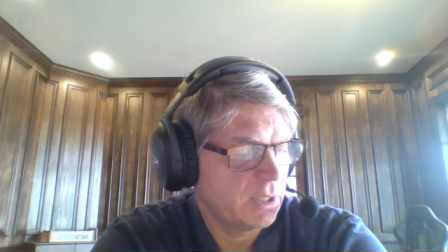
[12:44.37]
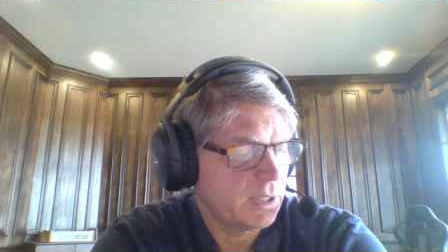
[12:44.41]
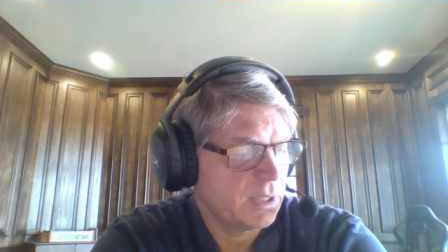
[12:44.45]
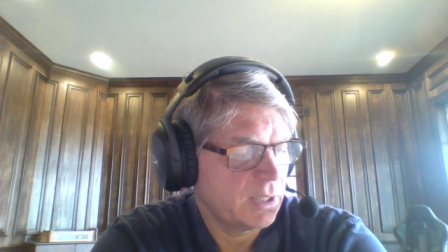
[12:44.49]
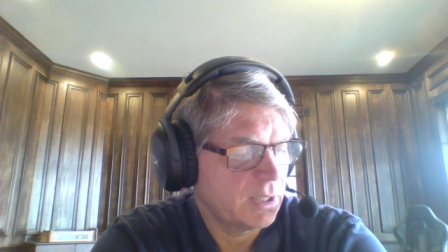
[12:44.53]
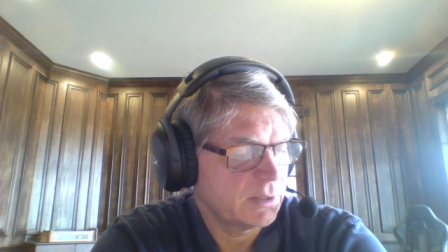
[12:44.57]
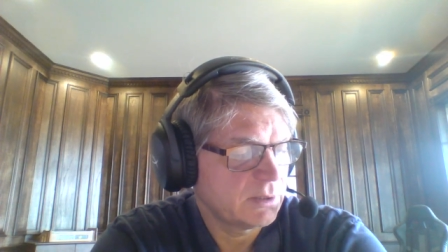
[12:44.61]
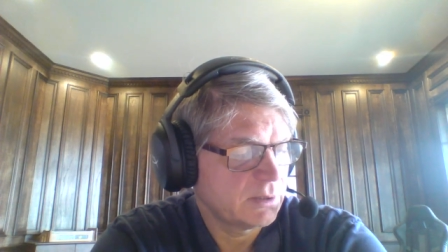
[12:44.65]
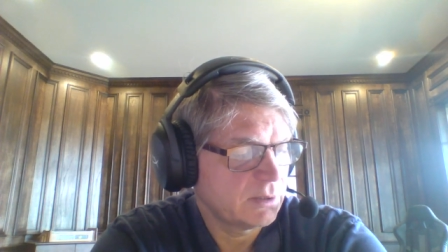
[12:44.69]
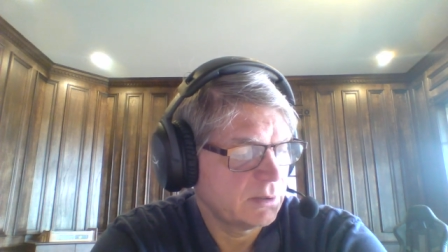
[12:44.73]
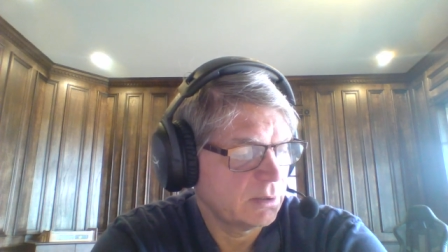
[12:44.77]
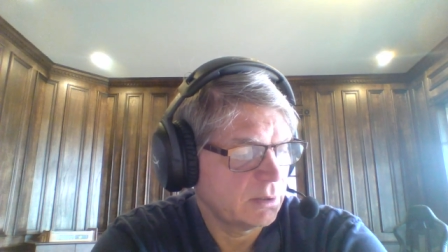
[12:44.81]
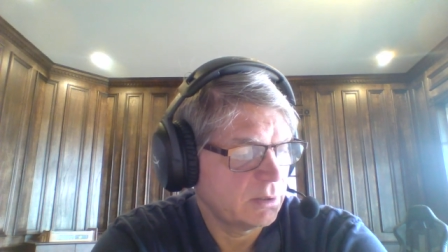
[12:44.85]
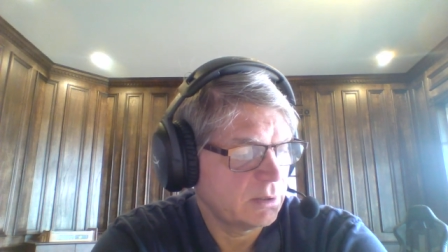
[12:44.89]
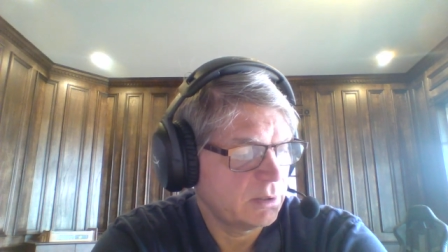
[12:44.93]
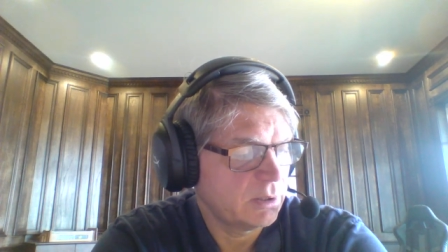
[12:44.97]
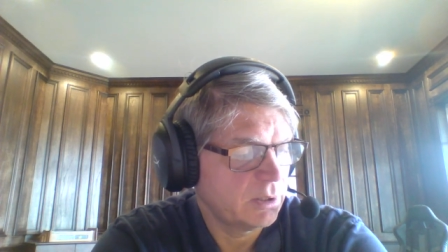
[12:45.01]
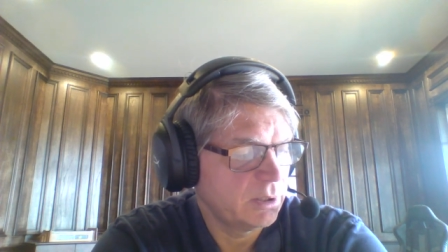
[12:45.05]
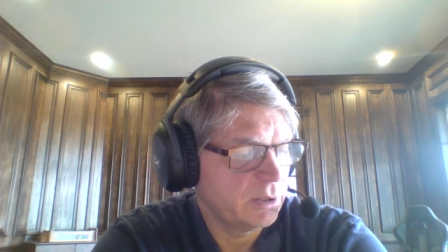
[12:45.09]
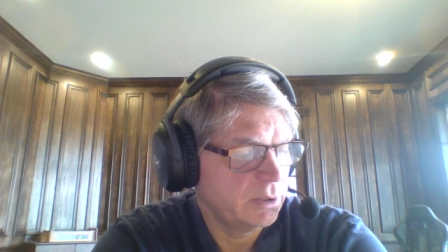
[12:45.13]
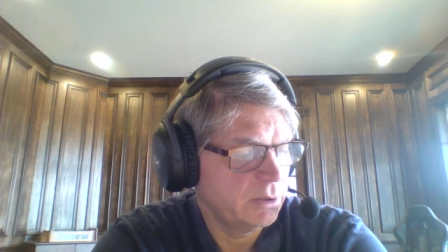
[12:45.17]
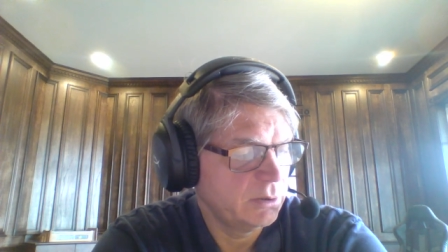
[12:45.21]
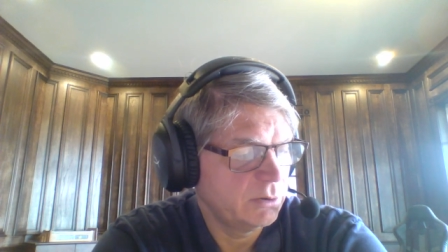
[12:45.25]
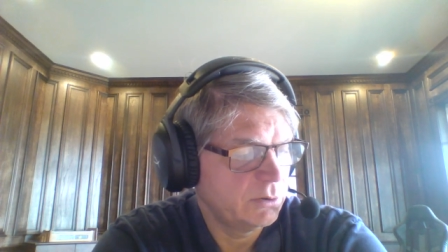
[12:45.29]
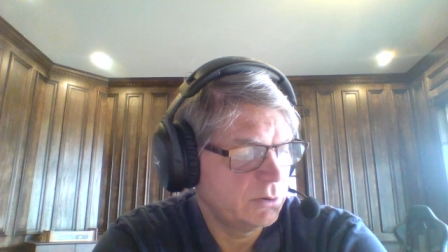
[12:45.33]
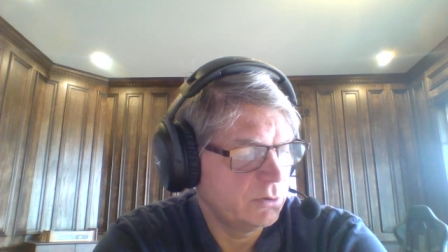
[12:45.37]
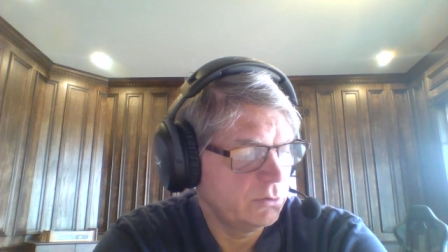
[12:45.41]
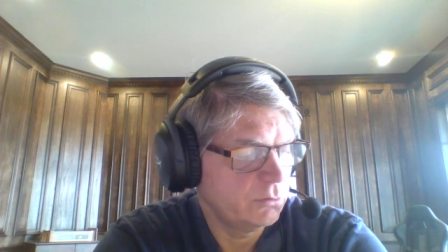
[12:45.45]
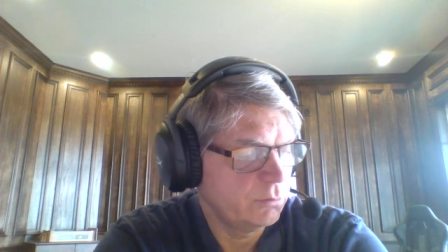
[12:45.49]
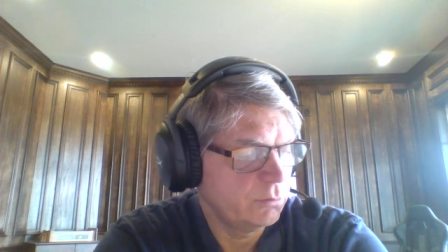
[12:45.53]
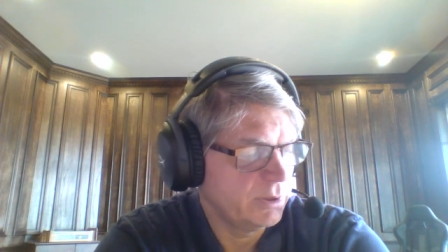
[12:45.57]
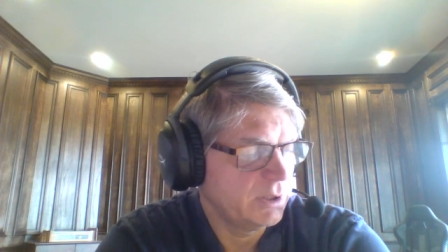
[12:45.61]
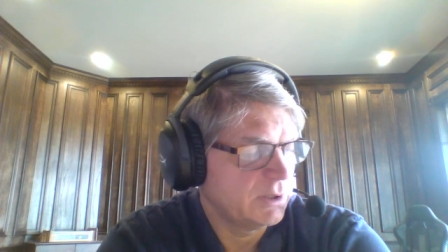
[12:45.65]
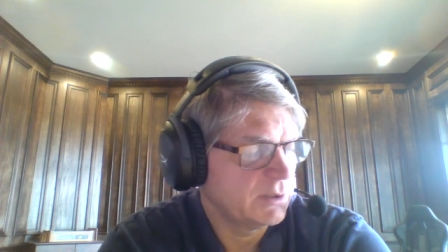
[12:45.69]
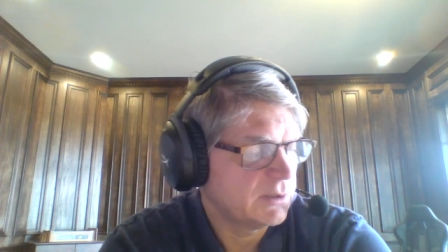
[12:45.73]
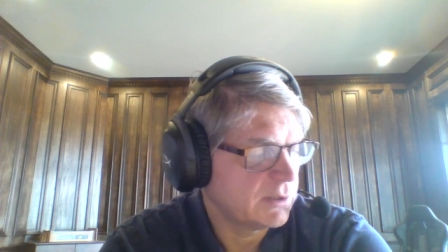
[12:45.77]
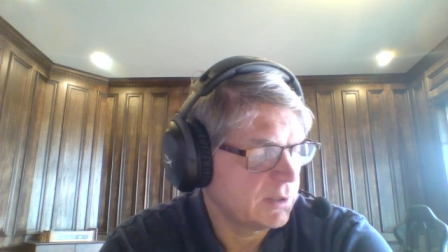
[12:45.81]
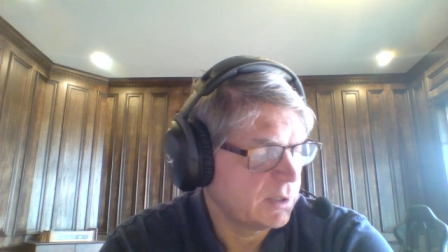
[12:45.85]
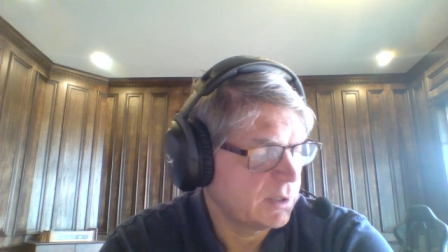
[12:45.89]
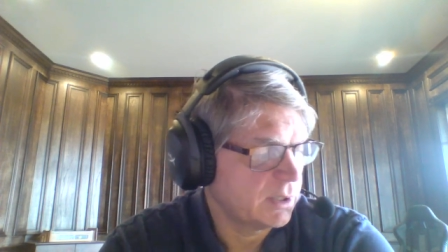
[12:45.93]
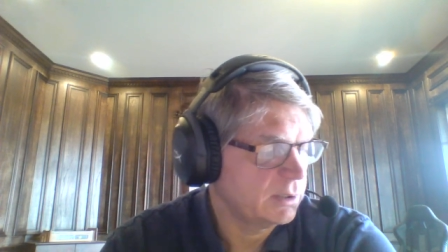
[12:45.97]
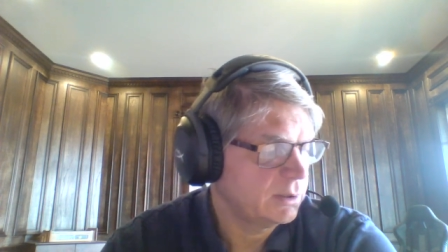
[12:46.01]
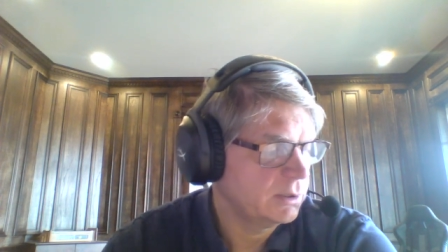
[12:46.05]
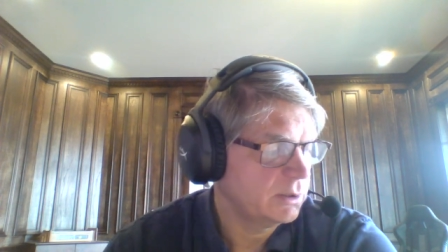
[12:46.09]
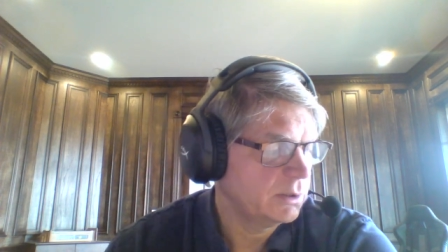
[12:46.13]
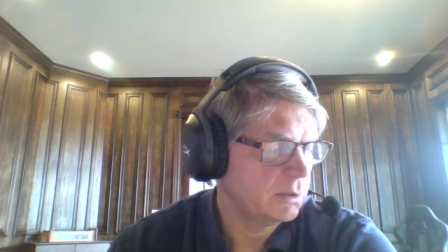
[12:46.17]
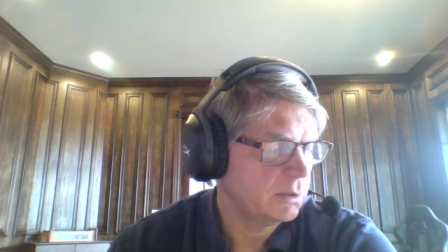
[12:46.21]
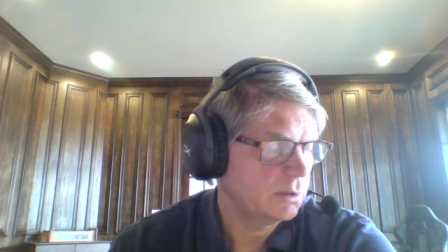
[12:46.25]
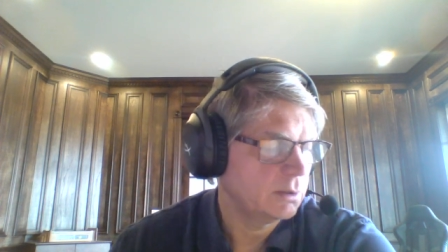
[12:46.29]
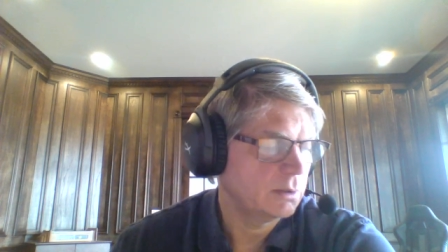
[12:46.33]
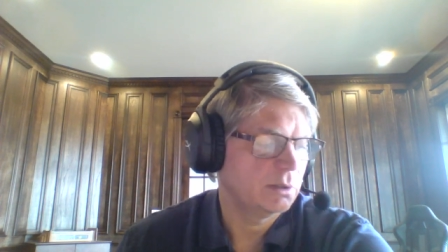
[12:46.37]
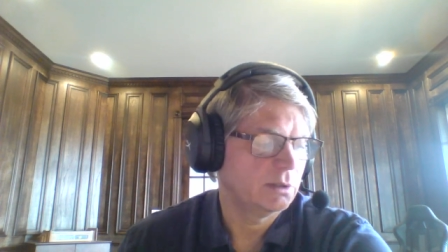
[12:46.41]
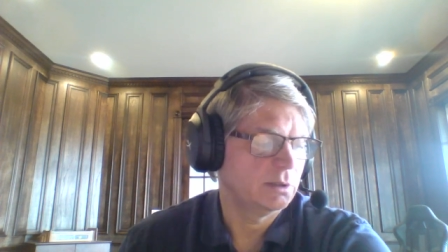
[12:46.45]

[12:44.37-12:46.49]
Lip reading: ask the client to be silent